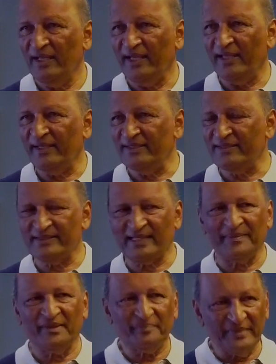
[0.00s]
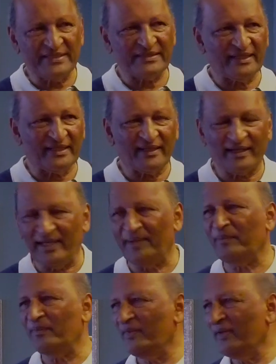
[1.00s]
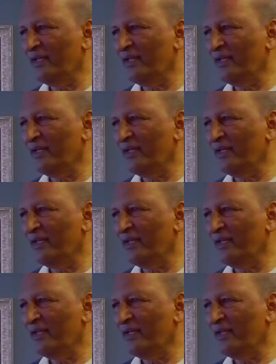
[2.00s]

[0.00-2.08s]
And he says, I'm in Bicester. come.